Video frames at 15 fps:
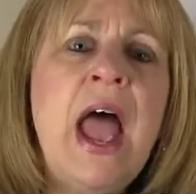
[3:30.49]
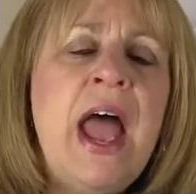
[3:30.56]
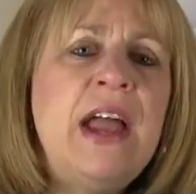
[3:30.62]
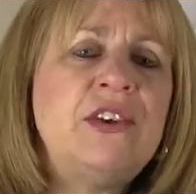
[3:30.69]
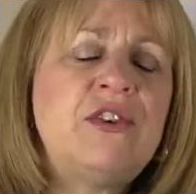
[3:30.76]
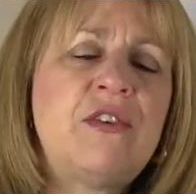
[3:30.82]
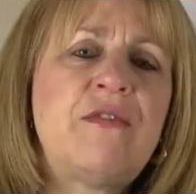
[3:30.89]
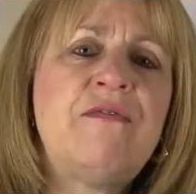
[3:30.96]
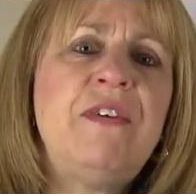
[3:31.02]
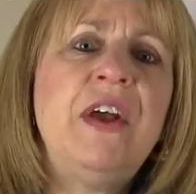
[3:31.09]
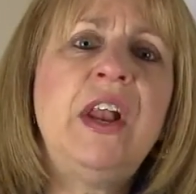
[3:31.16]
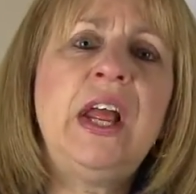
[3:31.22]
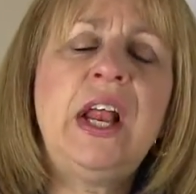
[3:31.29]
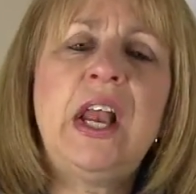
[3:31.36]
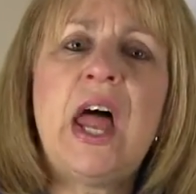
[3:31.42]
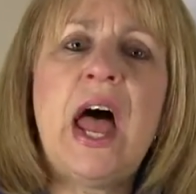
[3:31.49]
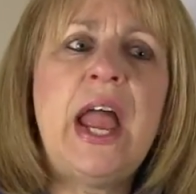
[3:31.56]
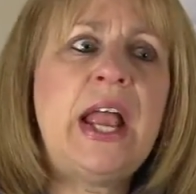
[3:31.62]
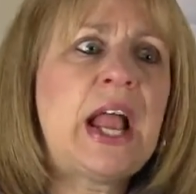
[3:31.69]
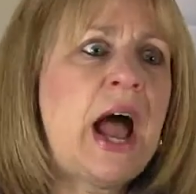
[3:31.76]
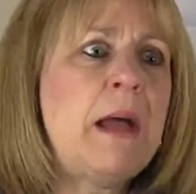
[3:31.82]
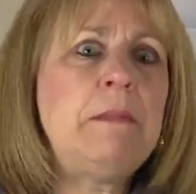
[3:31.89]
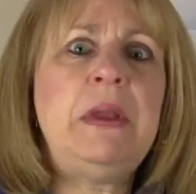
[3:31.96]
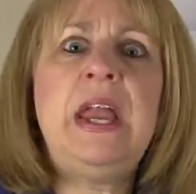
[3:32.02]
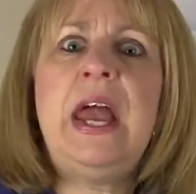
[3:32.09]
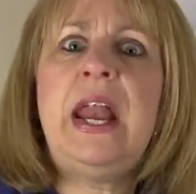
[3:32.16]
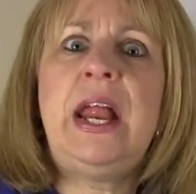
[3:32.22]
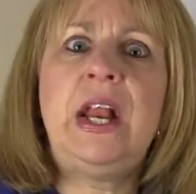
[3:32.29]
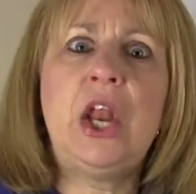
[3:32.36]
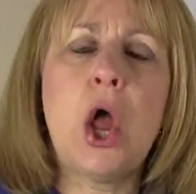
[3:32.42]
and just feeling like I'm
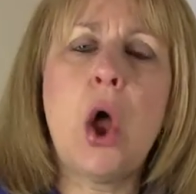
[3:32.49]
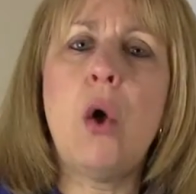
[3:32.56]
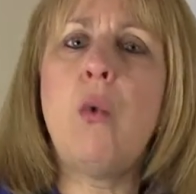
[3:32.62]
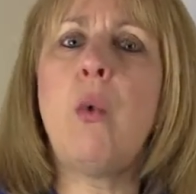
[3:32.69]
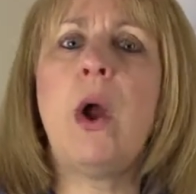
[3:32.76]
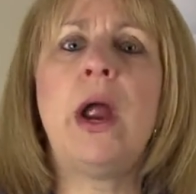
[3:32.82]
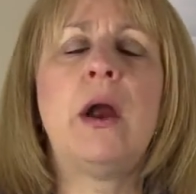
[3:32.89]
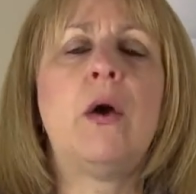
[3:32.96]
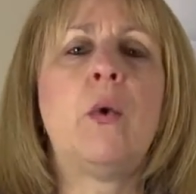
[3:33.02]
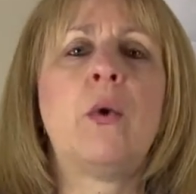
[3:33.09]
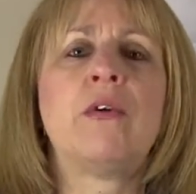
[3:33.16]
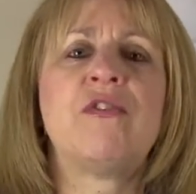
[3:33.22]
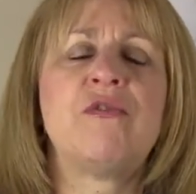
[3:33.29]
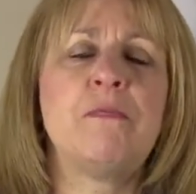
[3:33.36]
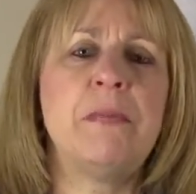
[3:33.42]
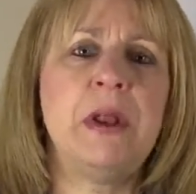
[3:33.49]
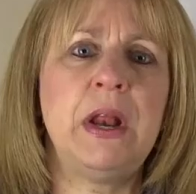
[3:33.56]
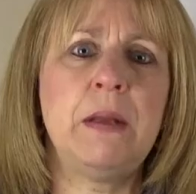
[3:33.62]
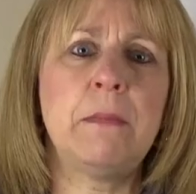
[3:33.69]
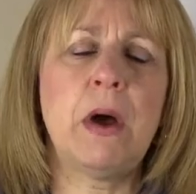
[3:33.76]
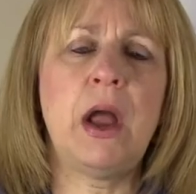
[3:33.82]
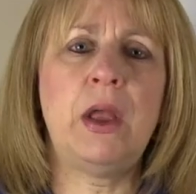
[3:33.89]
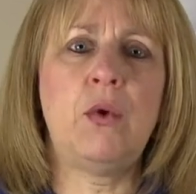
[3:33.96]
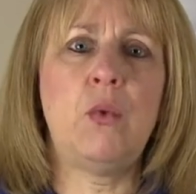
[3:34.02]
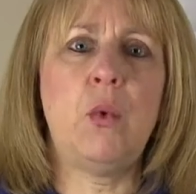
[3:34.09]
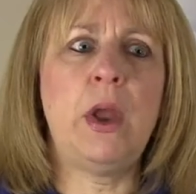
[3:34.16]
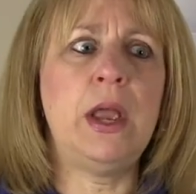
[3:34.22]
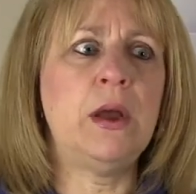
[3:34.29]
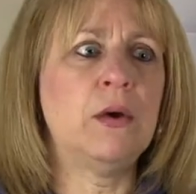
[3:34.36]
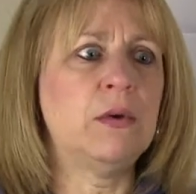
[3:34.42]
getting nowhere or spinning my
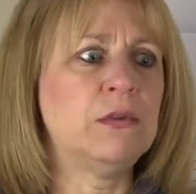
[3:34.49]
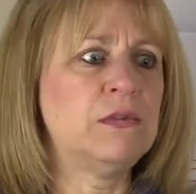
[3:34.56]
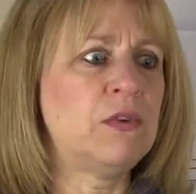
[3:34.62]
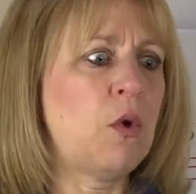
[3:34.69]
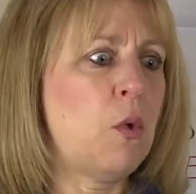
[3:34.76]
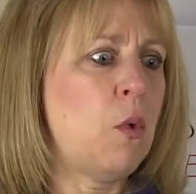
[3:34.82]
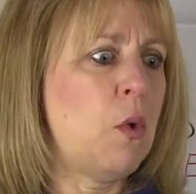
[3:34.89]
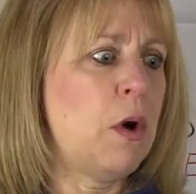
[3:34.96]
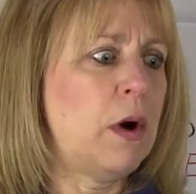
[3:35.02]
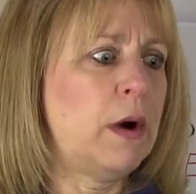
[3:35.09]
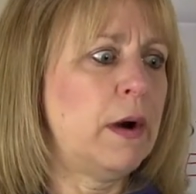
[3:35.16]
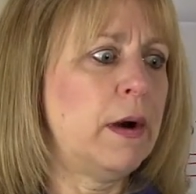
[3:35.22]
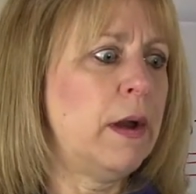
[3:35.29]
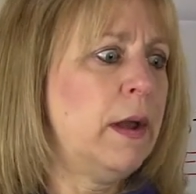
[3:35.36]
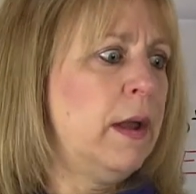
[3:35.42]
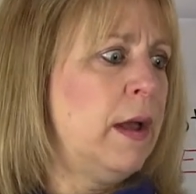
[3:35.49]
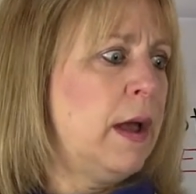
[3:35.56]
wheels, or